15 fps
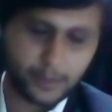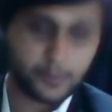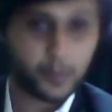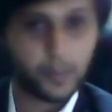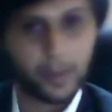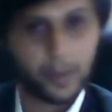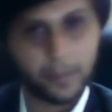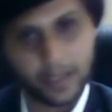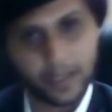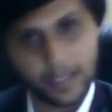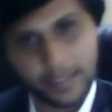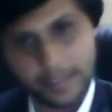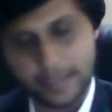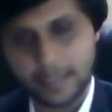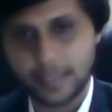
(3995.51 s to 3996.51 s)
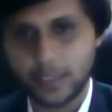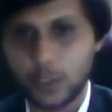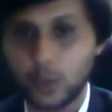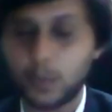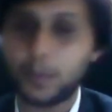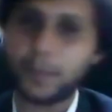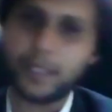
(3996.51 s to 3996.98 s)
If you memorize,
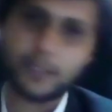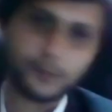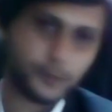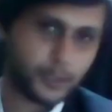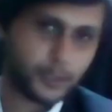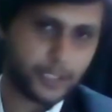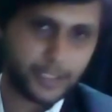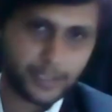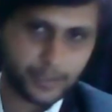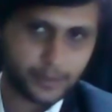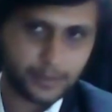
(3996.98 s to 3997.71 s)
you may forget.